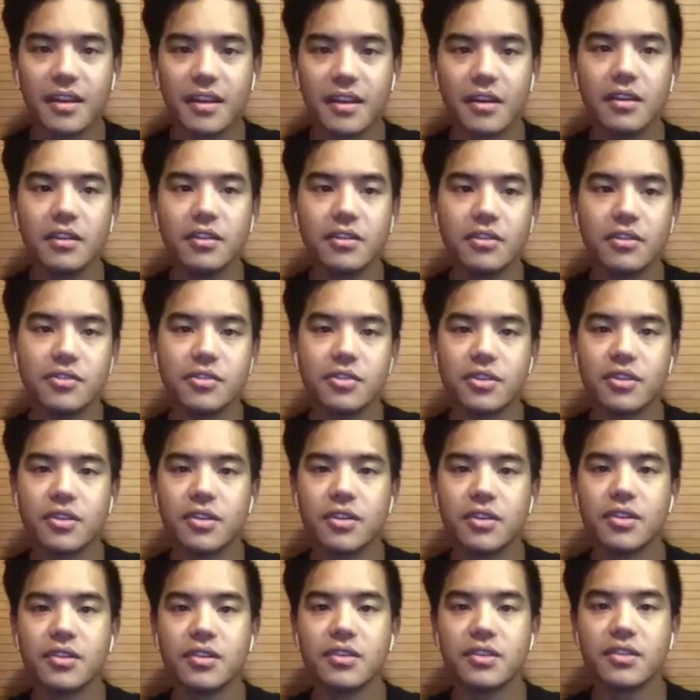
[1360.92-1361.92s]
getting
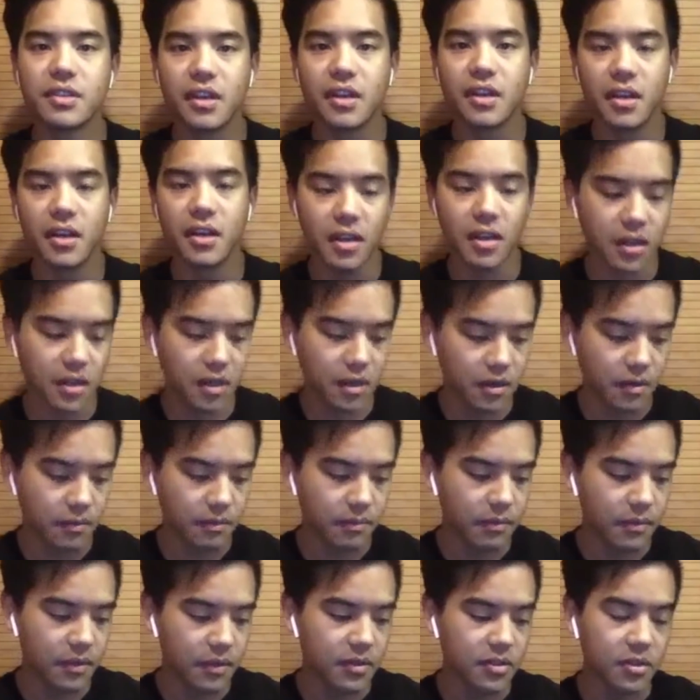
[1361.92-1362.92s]
users
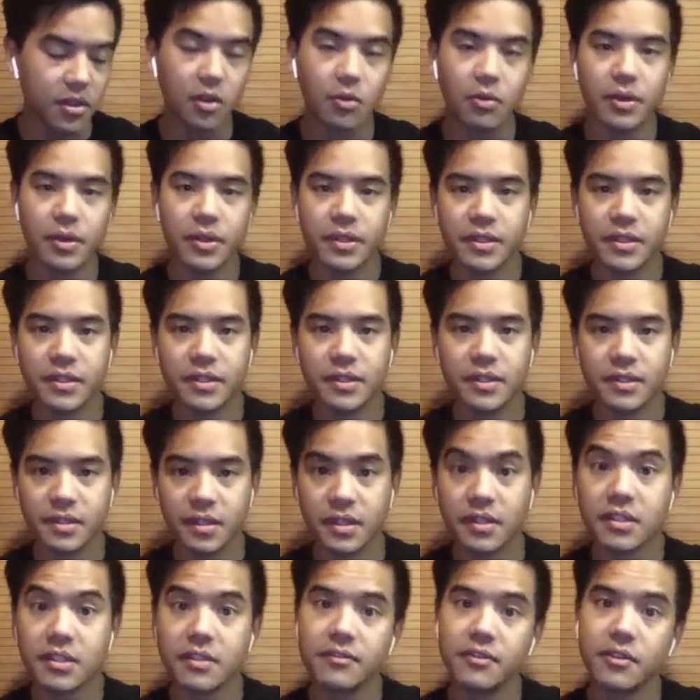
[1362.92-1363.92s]
um, is always
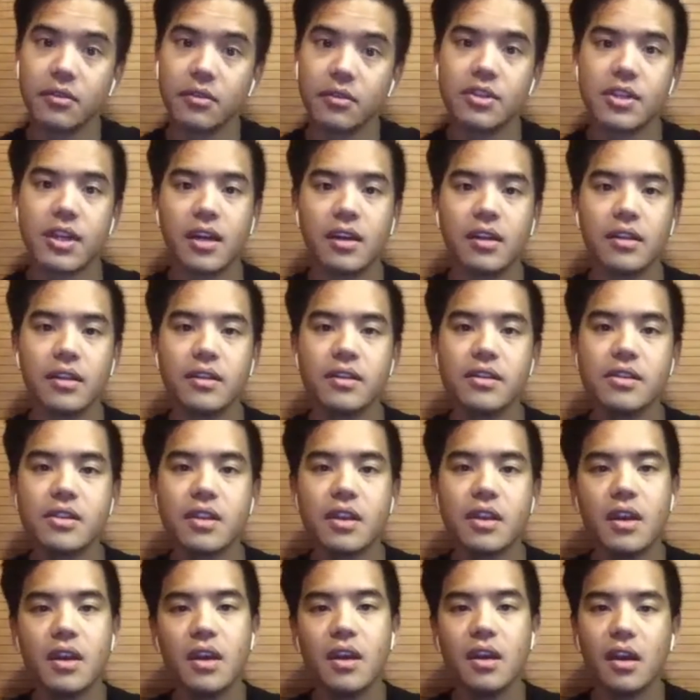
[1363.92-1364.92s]
a difficult challenge.
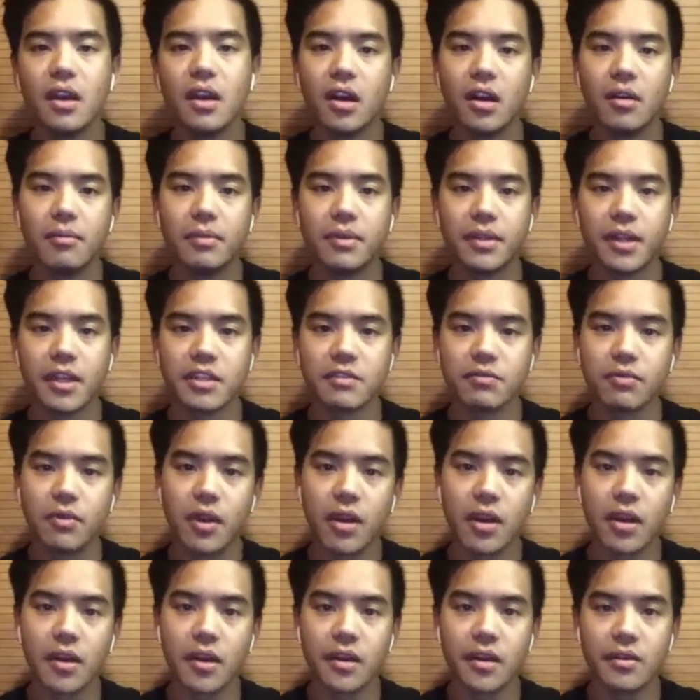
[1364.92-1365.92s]
Um, but that's
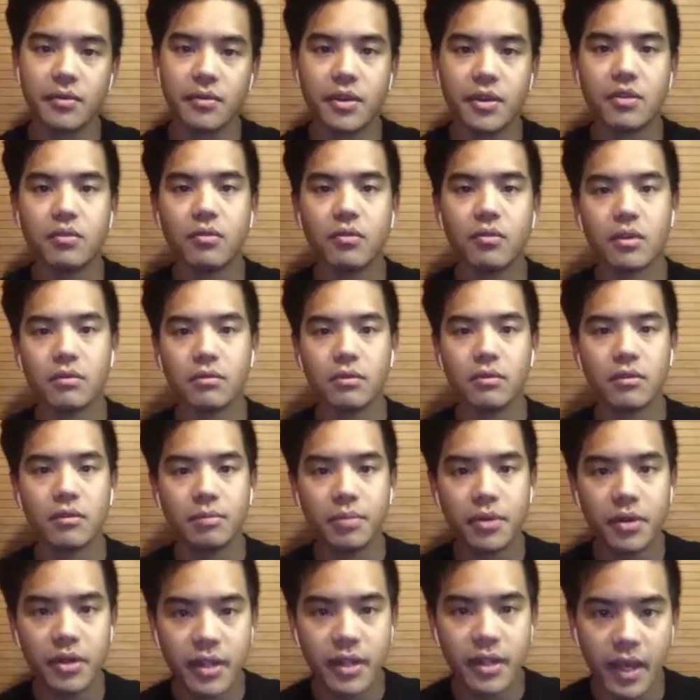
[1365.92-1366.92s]
why you know we're we're
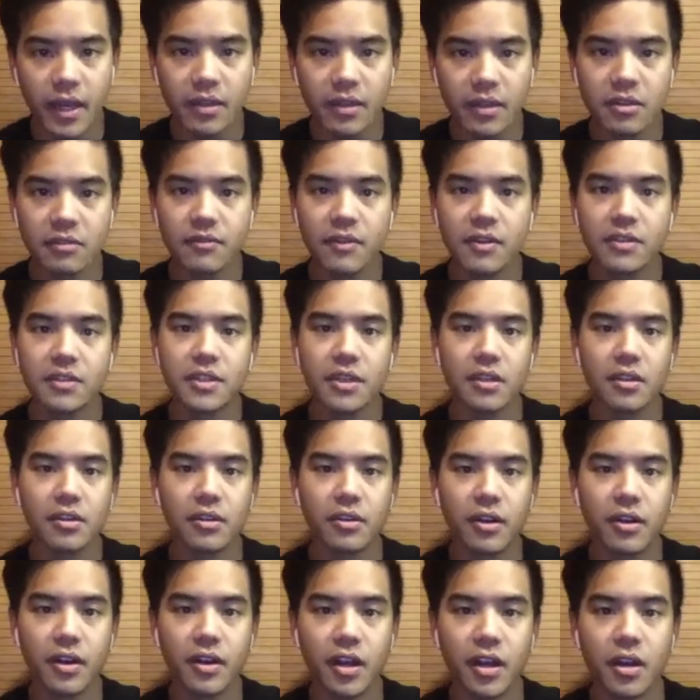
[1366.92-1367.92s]
pretty active on
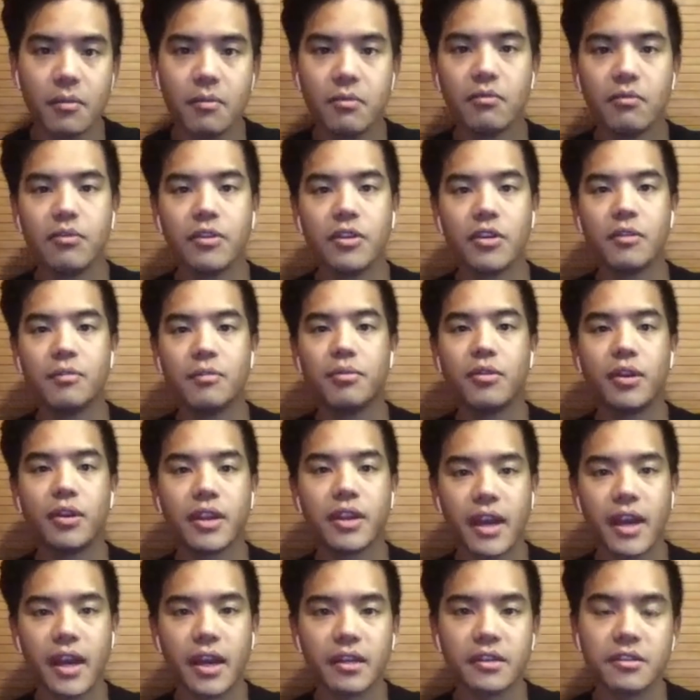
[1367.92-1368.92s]
Telegram. We are pretty
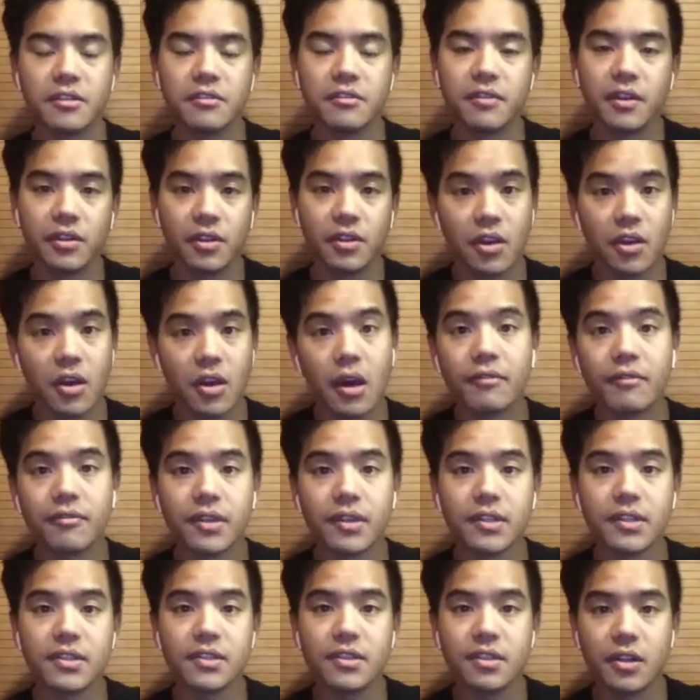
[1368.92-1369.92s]
active on the
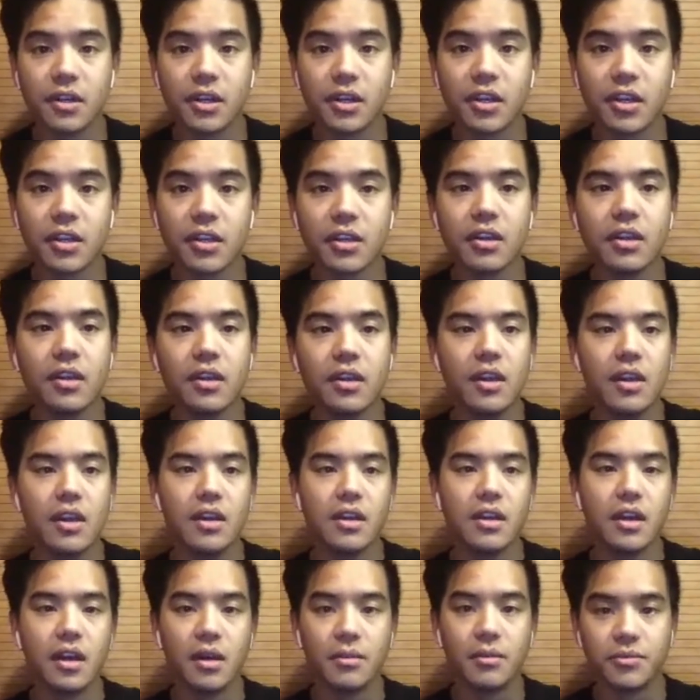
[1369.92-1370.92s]
conference circuit.
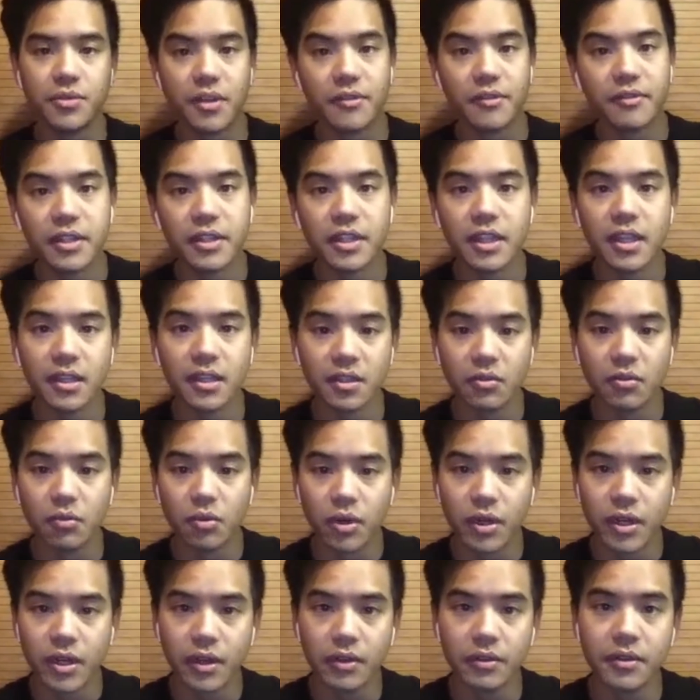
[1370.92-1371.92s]
Um, definitely getting the
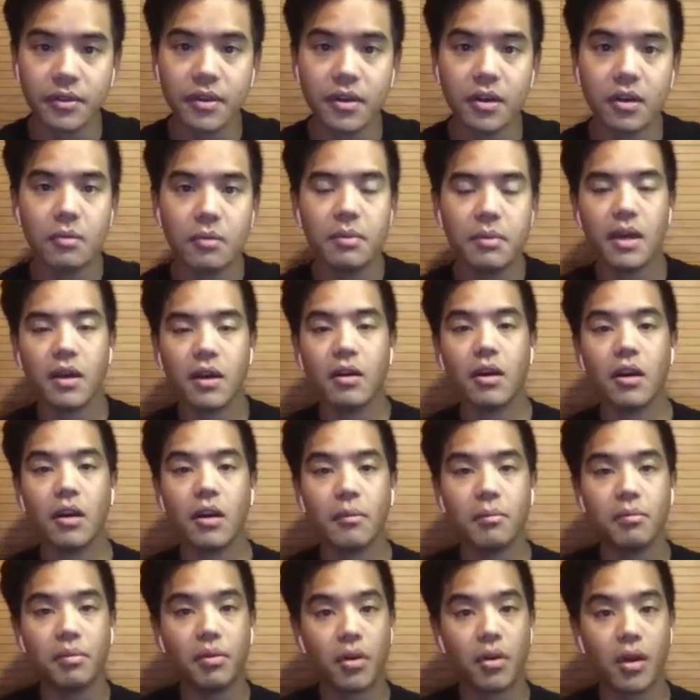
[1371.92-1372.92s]
word out there about
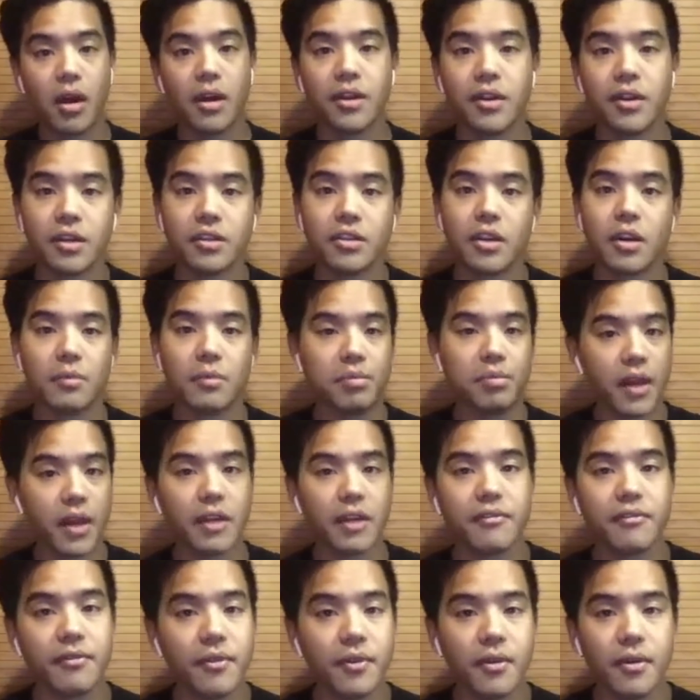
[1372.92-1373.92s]
our product, our
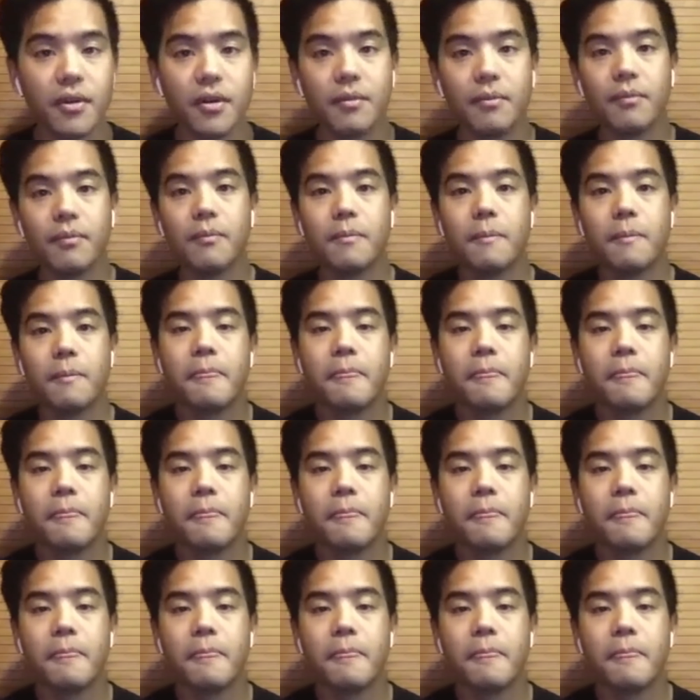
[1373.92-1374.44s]
platform,